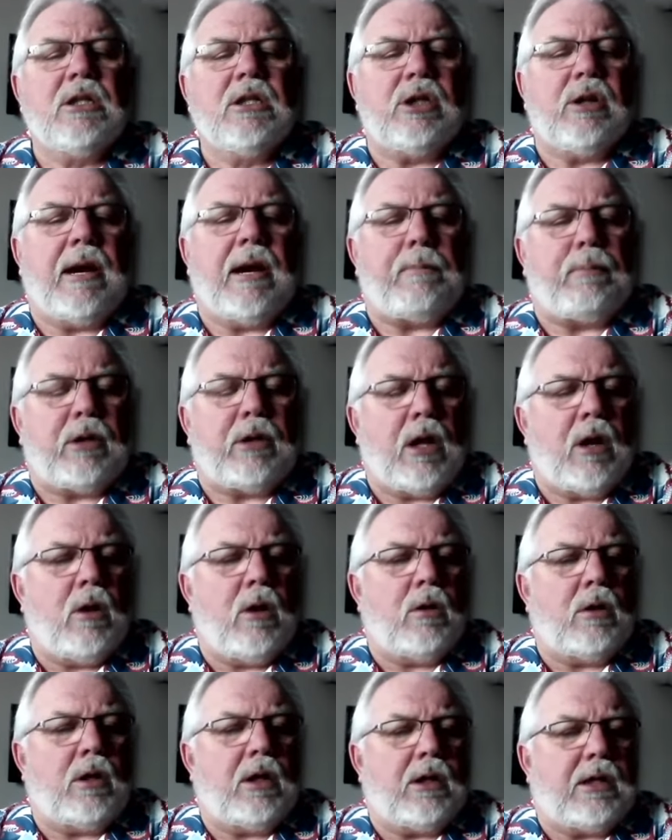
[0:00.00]
to
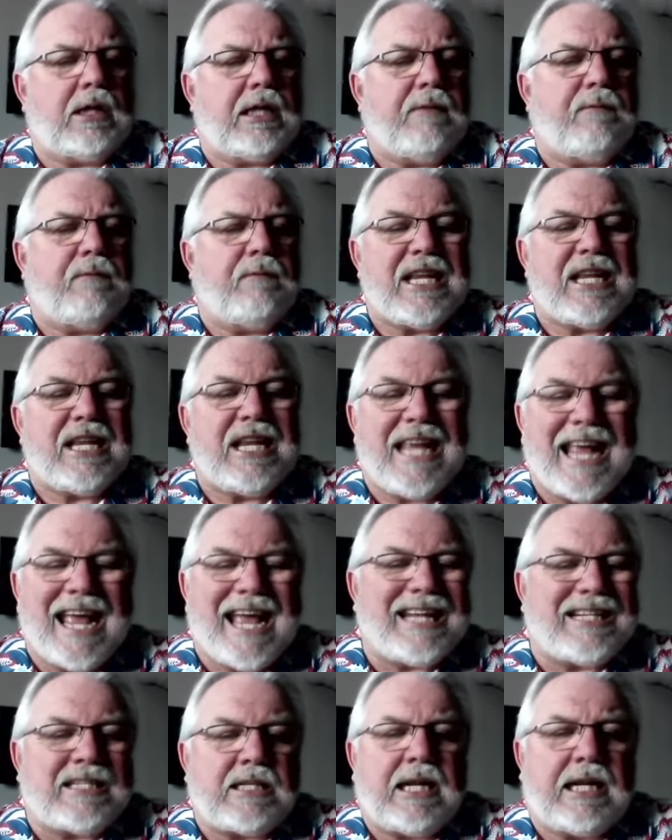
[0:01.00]
upload the
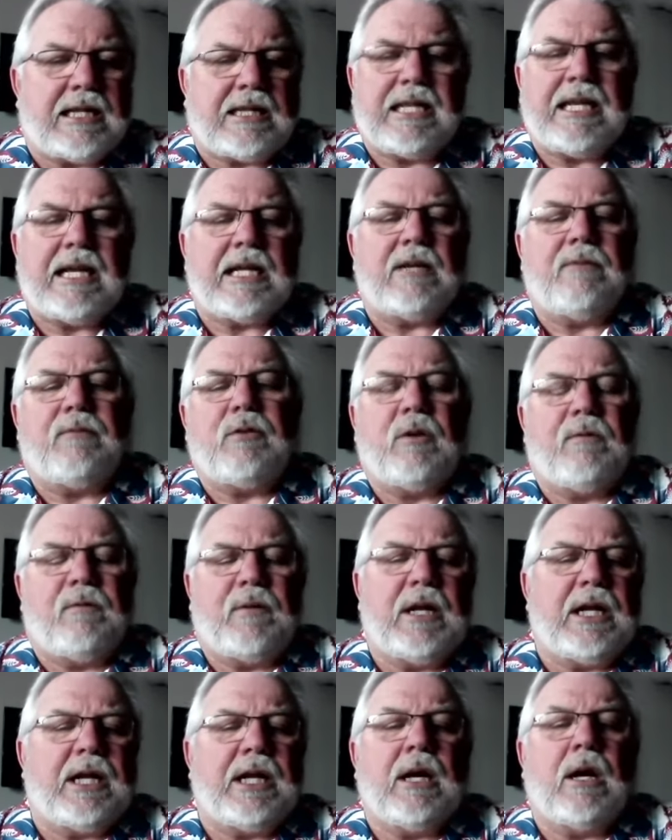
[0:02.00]
vignette at the end of your
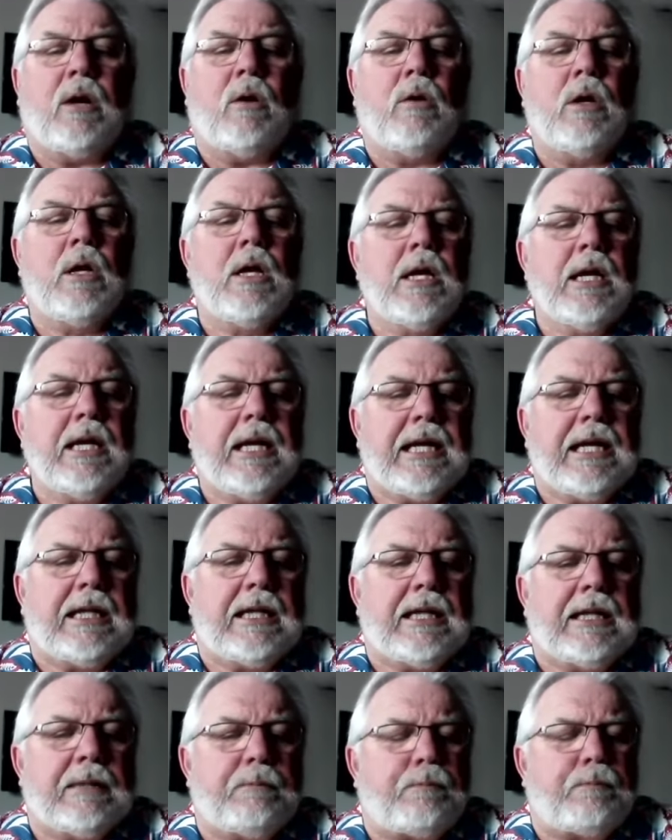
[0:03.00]
video,
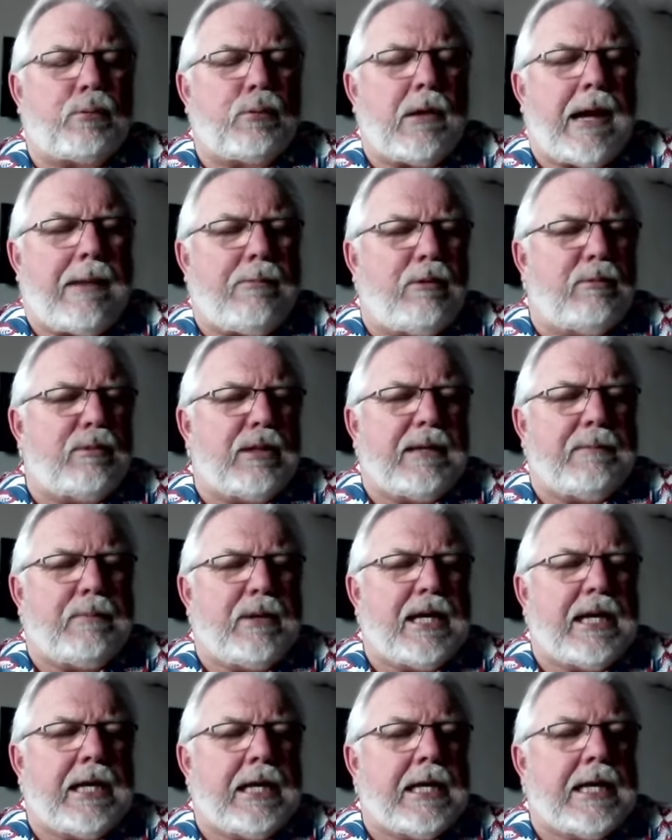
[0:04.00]
it'll probably
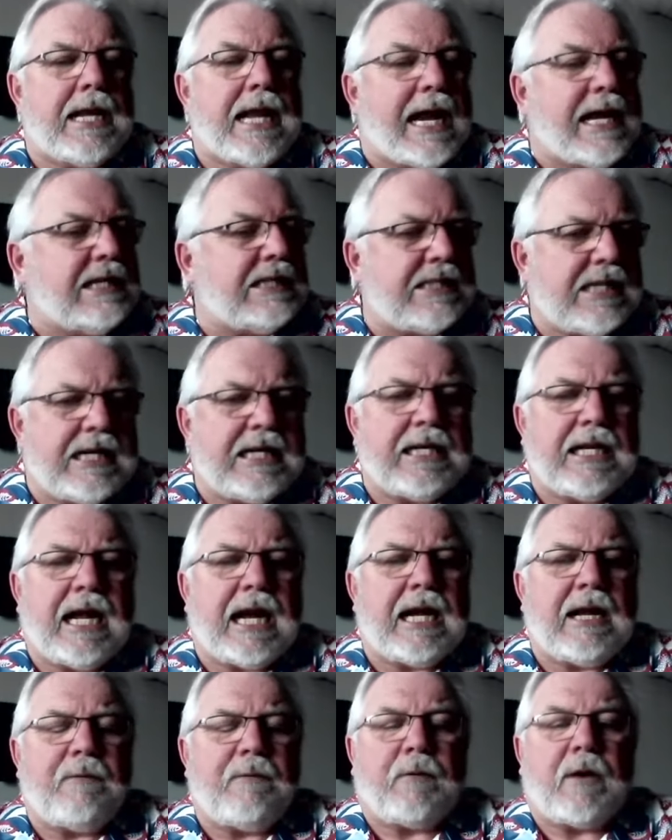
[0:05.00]
be
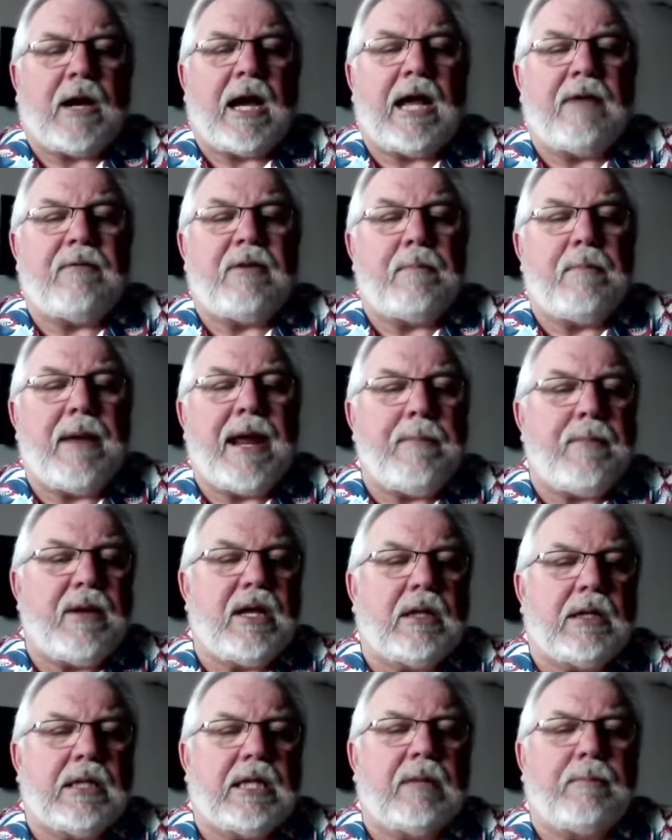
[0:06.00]
$19.95. It may
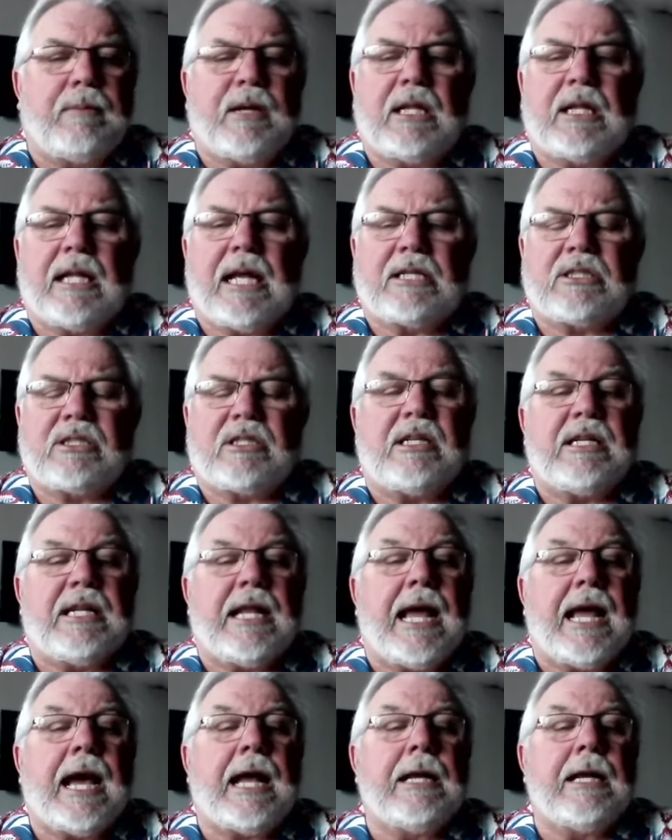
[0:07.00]
be a little bit less than
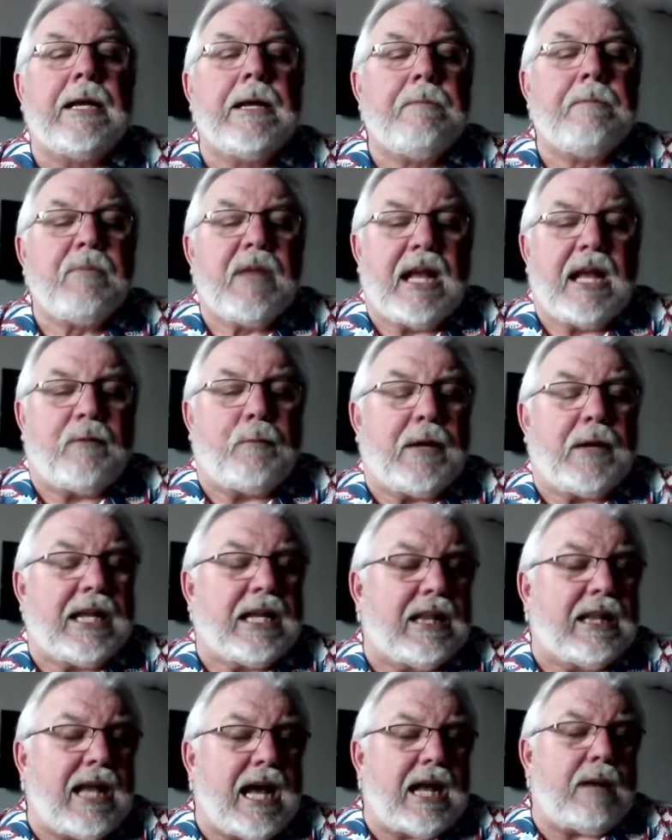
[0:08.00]
that. And if we
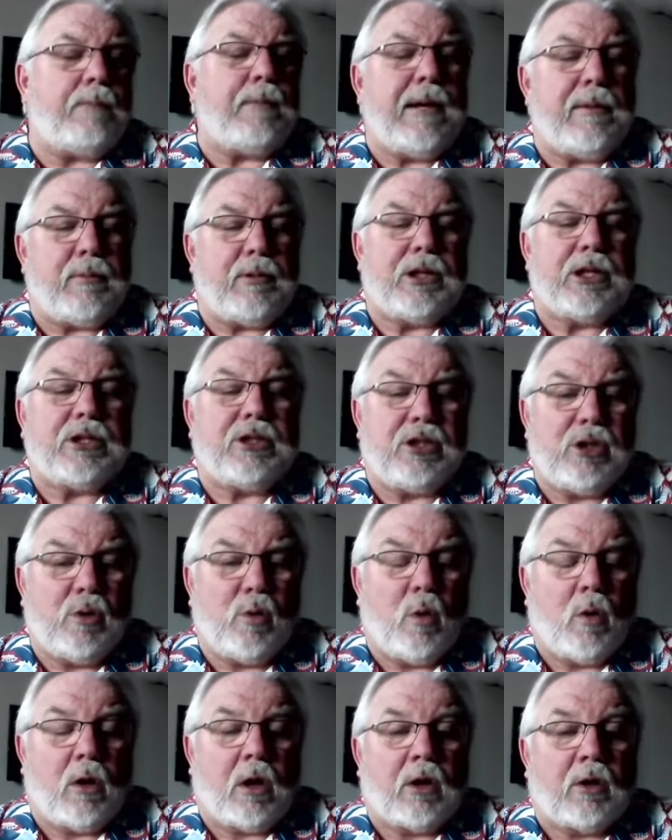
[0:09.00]
get a lot of people that
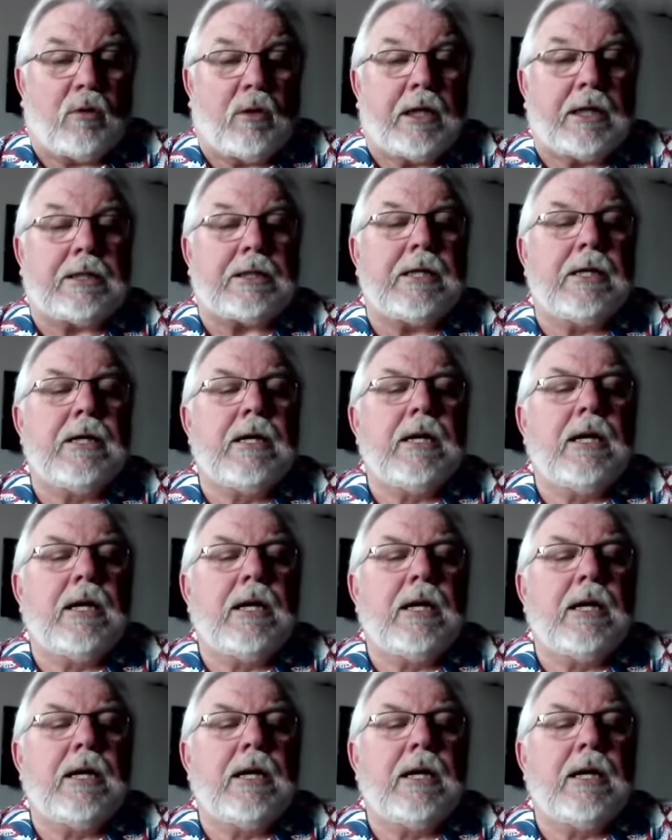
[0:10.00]
do order it,